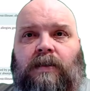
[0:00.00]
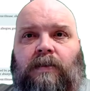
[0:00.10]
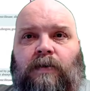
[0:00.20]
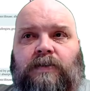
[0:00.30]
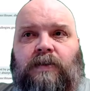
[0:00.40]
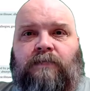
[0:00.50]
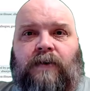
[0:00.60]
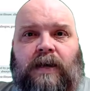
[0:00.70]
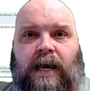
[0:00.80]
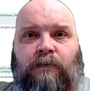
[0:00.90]
the
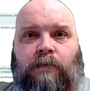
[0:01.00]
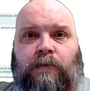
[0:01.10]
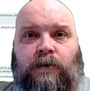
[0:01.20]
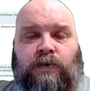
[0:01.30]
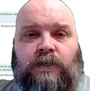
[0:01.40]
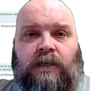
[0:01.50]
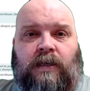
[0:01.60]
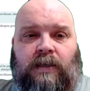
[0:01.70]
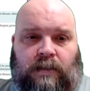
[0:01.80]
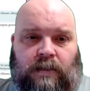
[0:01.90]
fungi were
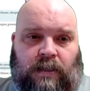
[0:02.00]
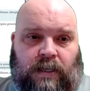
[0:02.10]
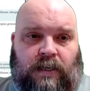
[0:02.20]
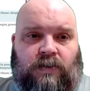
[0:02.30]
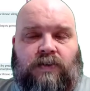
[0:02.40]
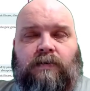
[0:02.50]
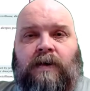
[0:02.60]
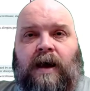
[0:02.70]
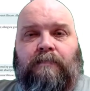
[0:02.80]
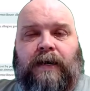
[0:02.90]
producing this
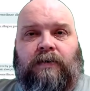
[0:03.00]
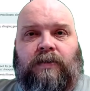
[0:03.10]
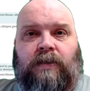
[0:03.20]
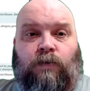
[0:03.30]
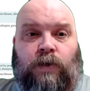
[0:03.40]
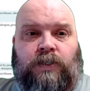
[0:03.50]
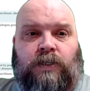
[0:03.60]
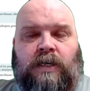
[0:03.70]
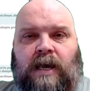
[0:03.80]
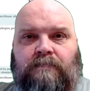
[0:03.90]
compound, the
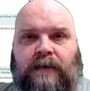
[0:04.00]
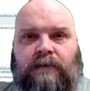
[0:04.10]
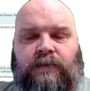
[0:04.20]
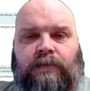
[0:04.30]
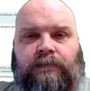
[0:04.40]
original compound,